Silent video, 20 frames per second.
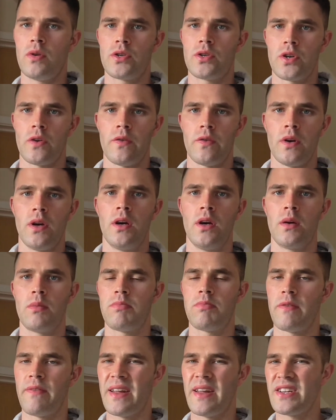So
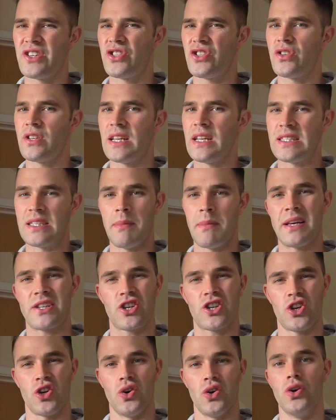prevention is the
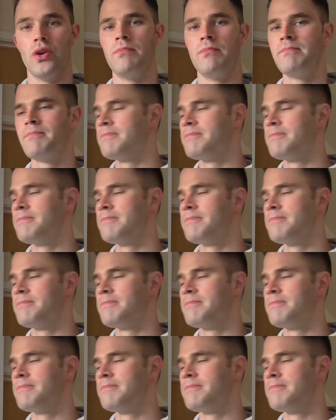best cure.